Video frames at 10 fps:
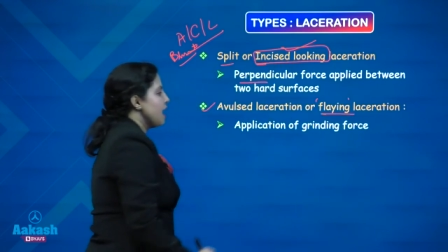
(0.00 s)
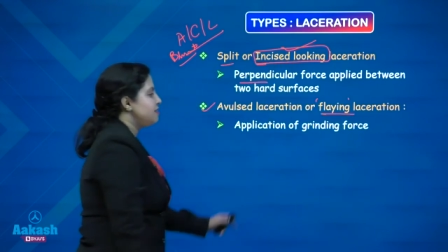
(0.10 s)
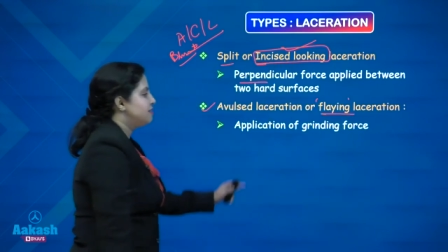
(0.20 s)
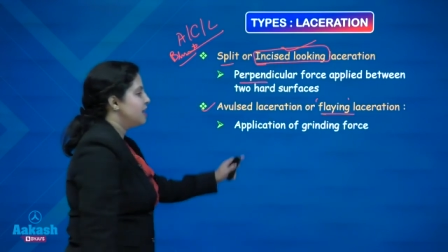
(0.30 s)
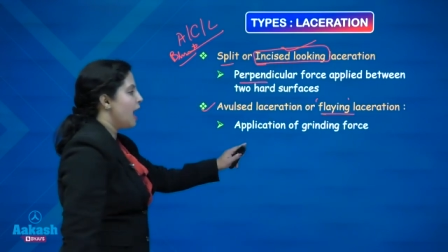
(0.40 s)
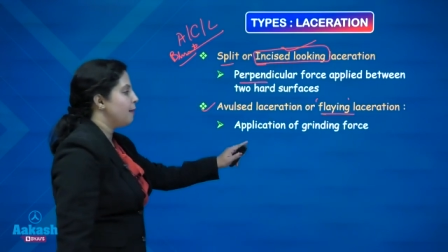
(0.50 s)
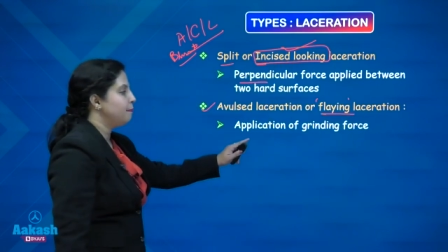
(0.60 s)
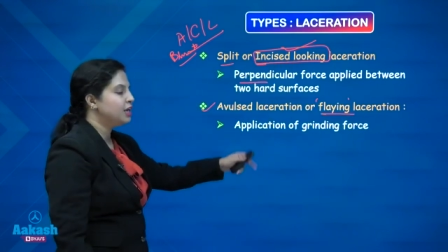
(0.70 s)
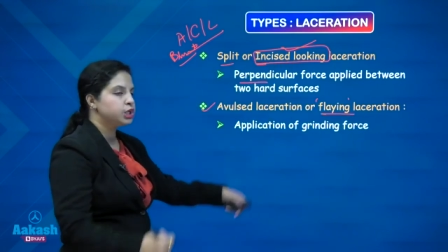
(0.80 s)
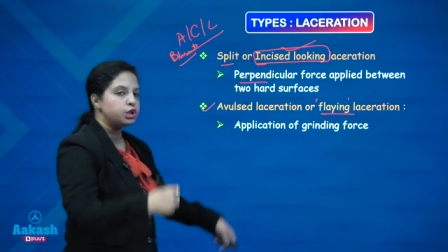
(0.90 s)
is the
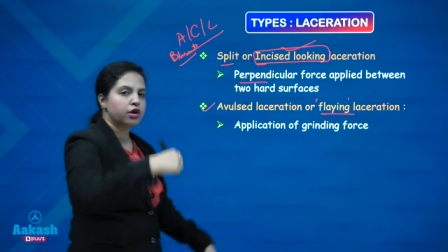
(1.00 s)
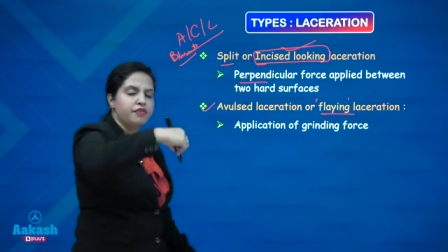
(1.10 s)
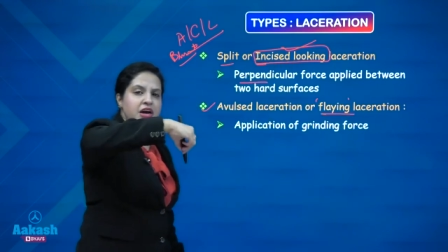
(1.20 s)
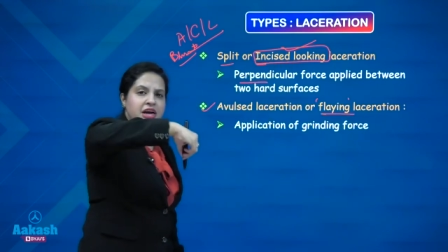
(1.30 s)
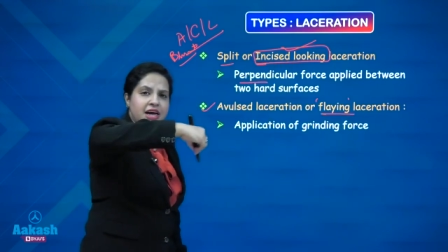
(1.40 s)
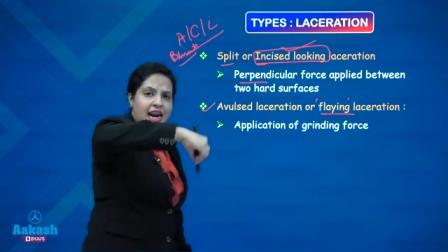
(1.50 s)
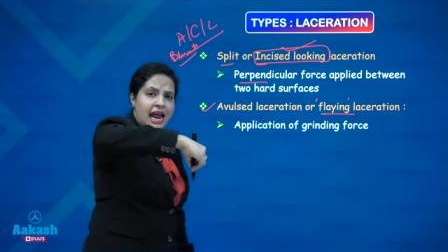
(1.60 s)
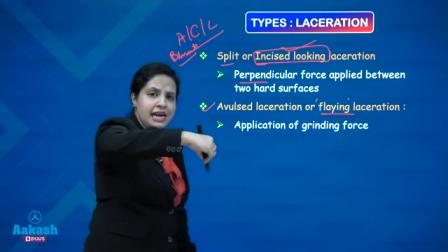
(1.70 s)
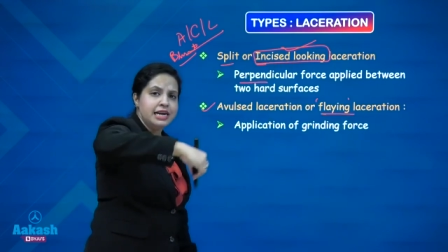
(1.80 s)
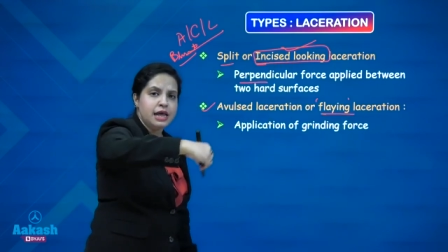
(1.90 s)
application of a
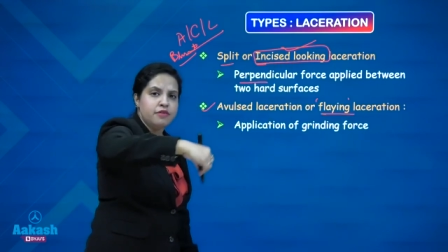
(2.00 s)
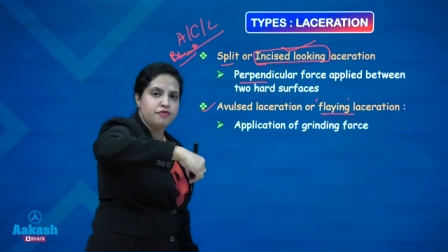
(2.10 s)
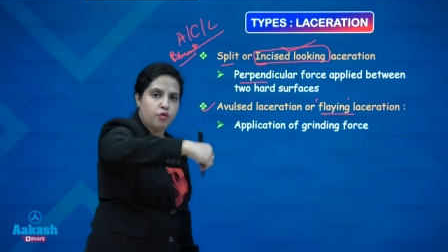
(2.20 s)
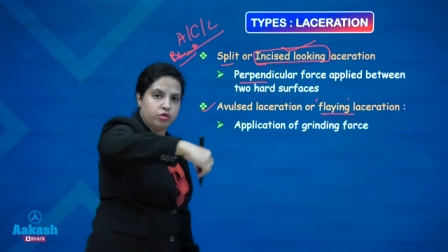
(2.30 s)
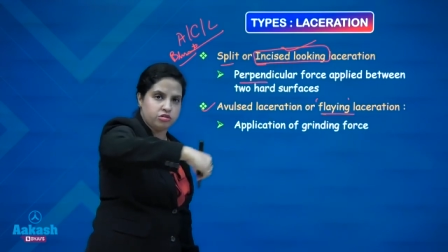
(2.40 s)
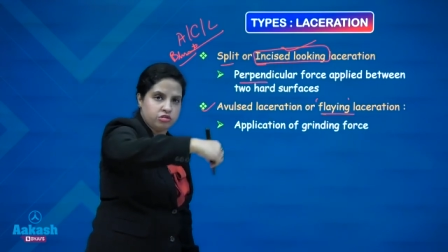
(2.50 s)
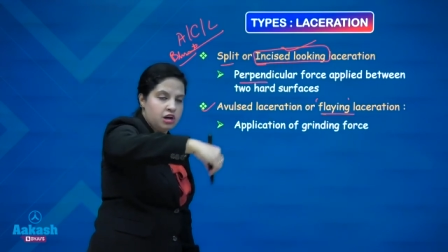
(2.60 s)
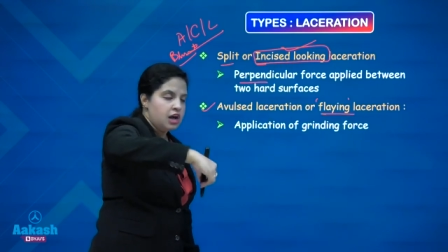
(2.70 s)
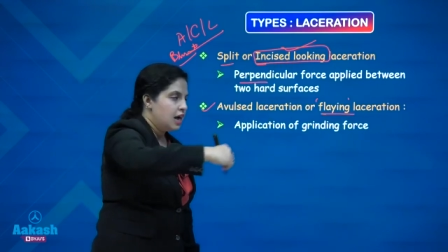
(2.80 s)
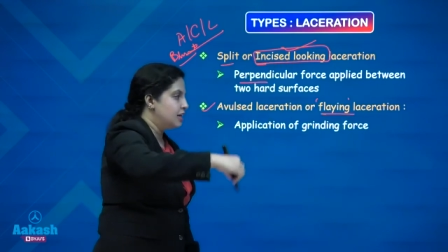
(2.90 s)
grinding force.
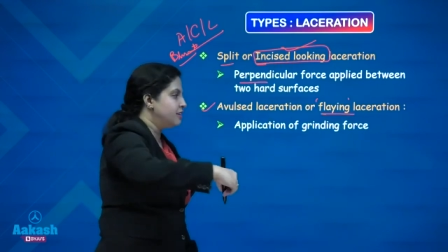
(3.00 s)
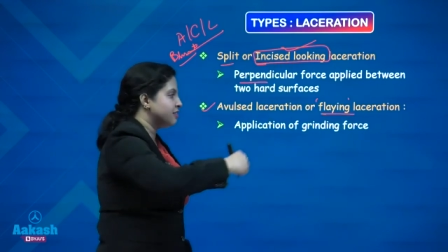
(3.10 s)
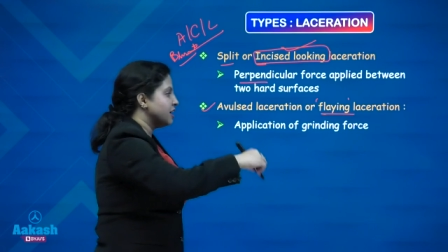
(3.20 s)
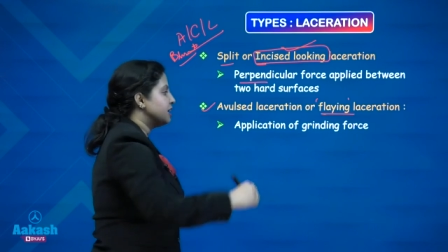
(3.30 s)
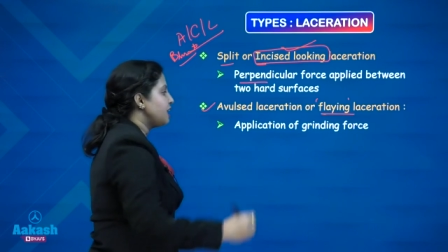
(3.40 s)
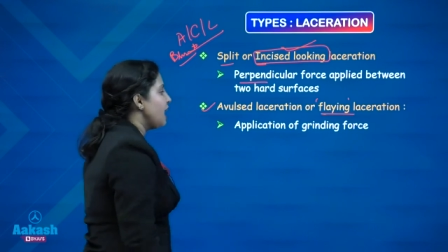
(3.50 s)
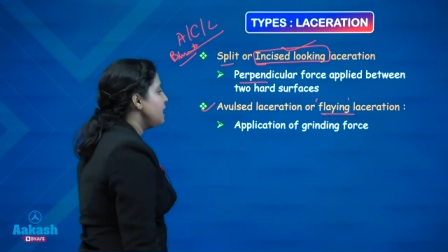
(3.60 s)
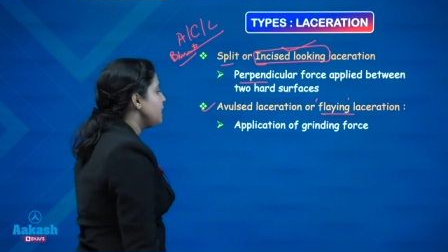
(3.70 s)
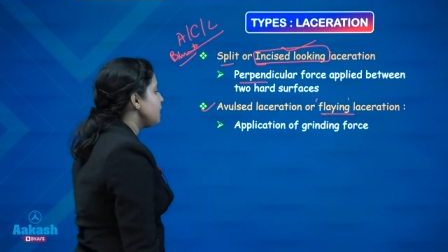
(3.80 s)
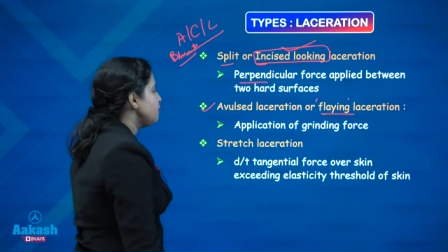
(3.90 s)
It is a
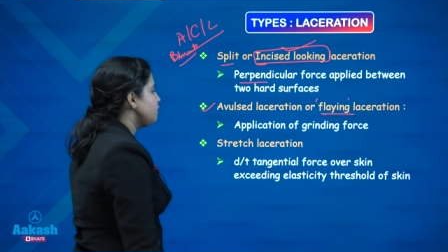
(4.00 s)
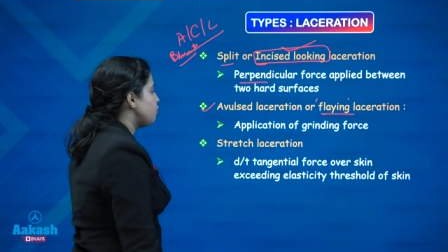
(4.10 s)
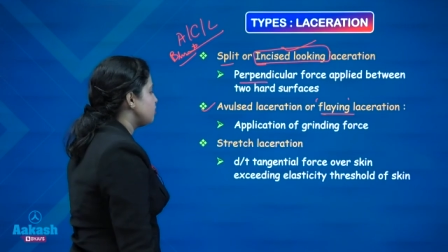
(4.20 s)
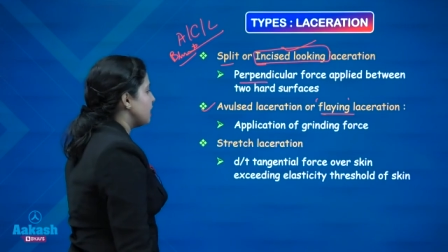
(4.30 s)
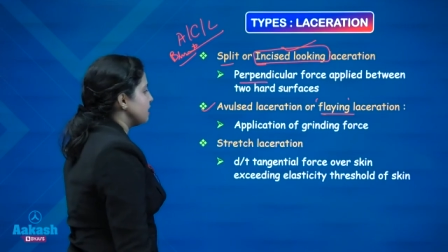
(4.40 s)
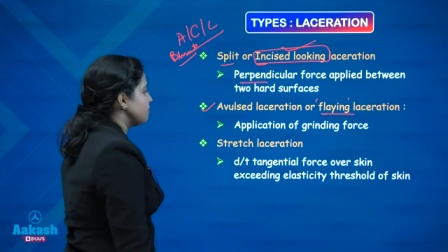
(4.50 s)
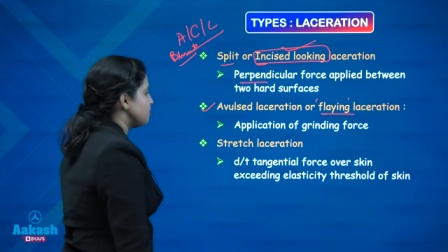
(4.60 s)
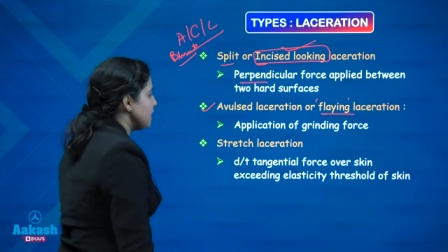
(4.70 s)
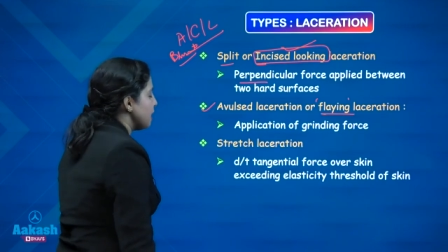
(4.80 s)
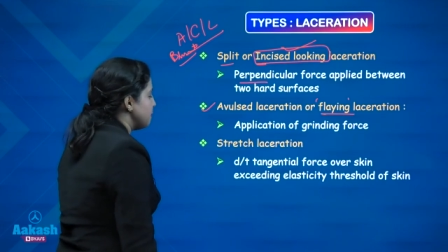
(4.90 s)
grinding force that is
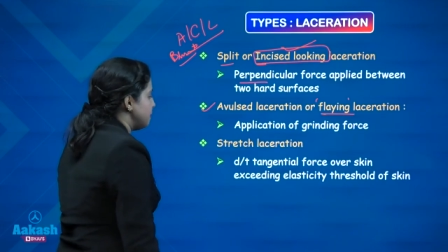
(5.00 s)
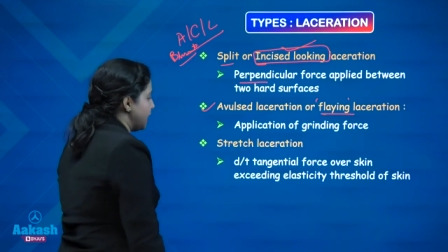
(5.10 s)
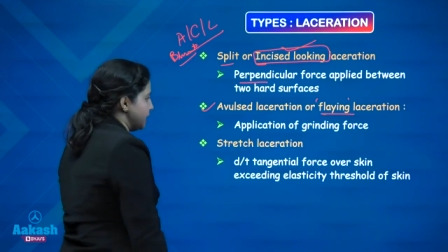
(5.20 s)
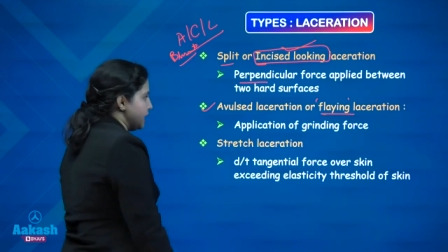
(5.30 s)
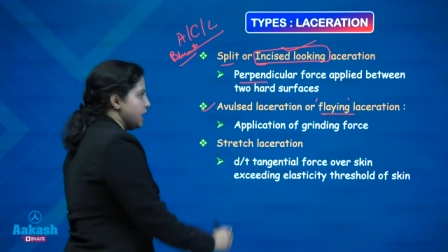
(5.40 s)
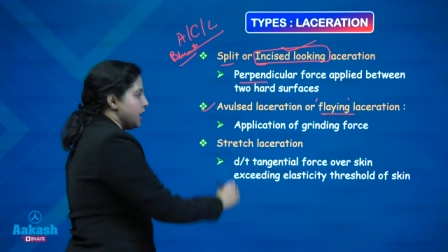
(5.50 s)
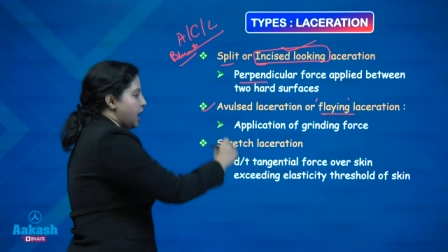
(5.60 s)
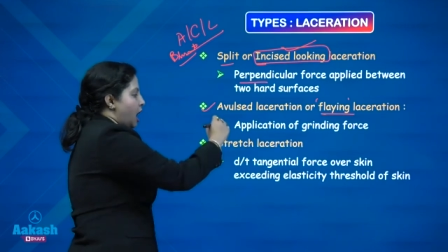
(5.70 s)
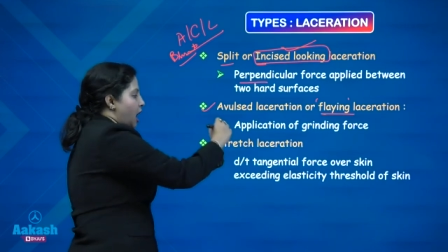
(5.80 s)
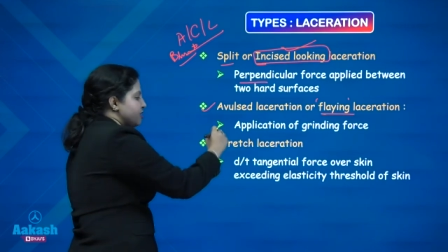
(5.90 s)
being applied.
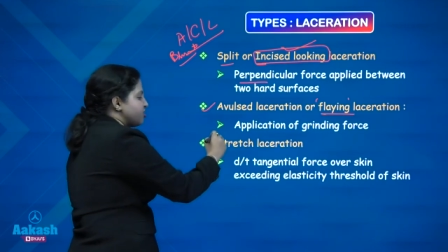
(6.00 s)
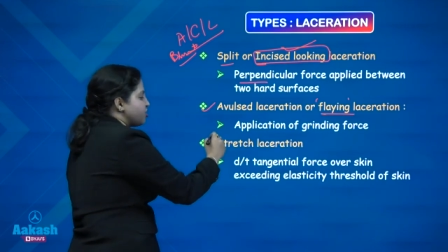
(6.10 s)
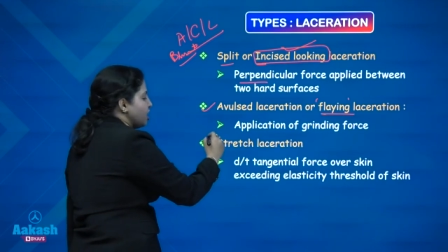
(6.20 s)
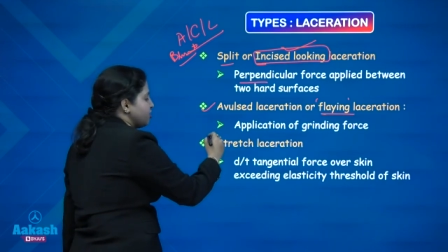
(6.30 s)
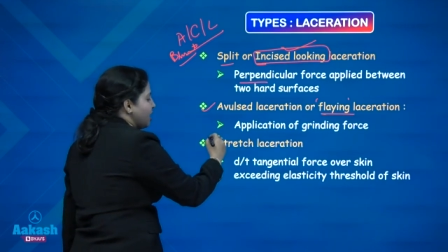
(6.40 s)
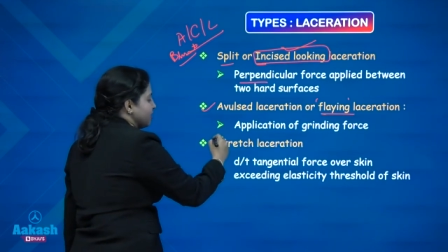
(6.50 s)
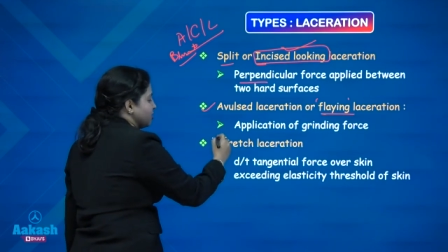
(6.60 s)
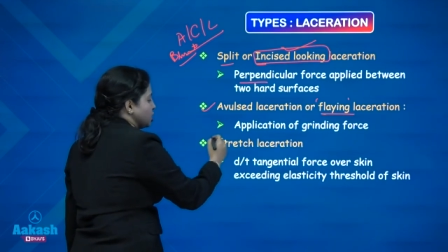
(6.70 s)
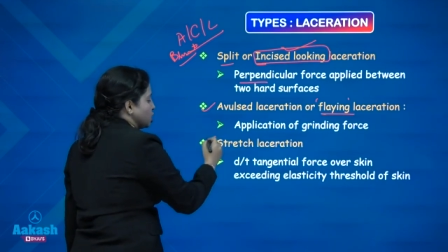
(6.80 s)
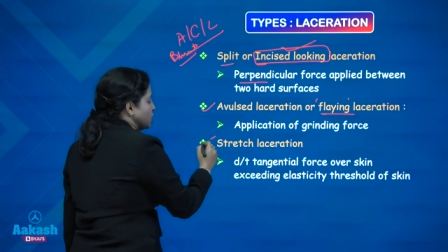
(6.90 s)
Stretch
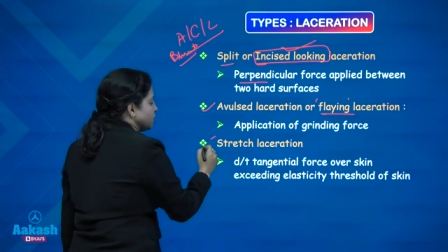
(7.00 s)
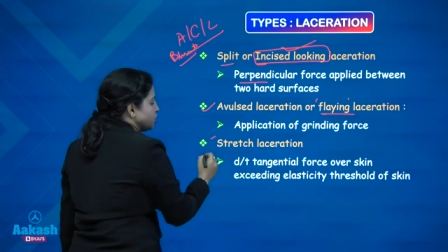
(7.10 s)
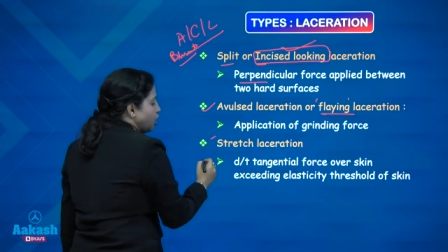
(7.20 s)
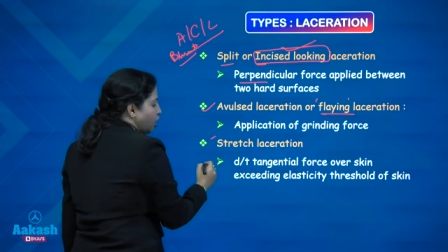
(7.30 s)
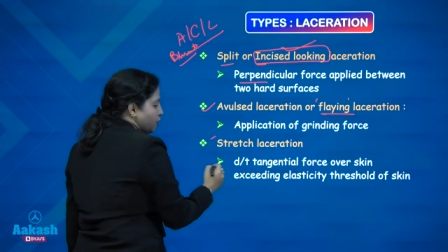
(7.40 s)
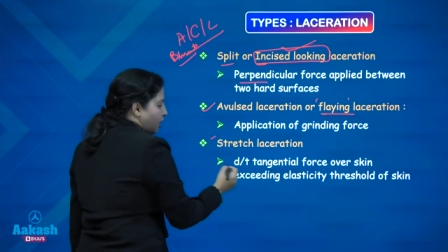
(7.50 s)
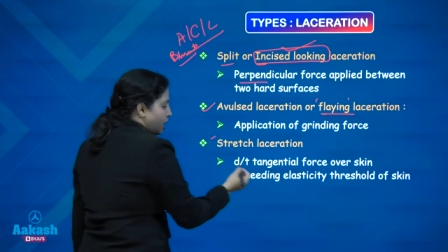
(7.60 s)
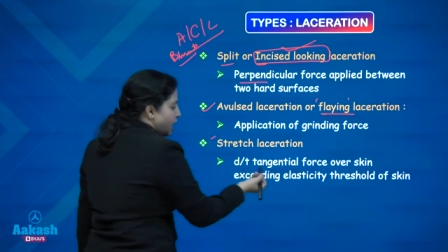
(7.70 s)
laceration, the third one,